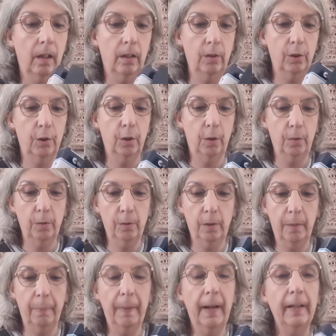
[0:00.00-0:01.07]
I'll show you
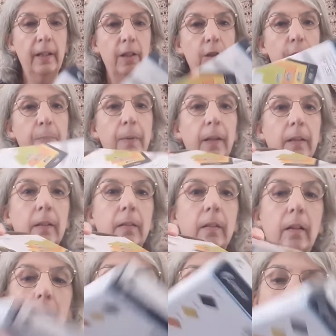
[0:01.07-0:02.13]
the package, but
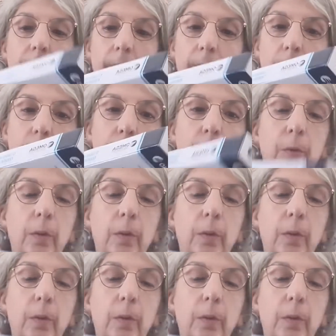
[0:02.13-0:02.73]
you